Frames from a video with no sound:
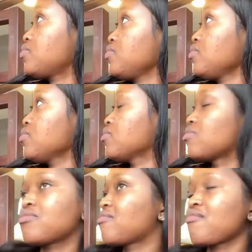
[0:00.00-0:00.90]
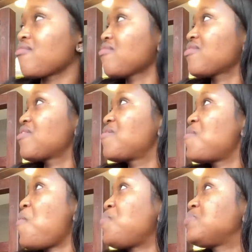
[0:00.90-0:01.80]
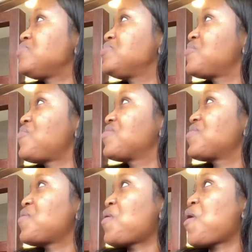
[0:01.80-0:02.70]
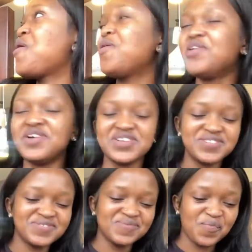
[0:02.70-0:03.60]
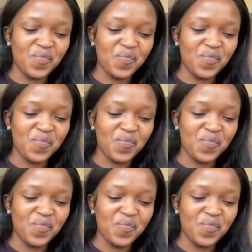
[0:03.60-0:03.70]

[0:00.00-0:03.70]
Step in the party, I'm looking the baddest. So the paparazzi in my face.